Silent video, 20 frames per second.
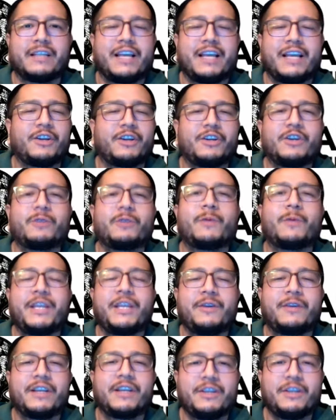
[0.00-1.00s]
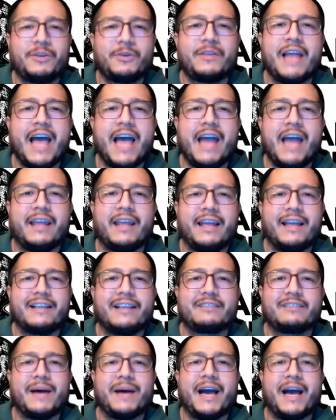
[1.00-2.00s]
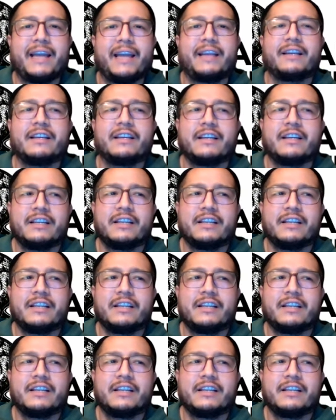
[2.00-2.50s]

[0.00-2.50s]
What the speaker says: And a good way you can do that is by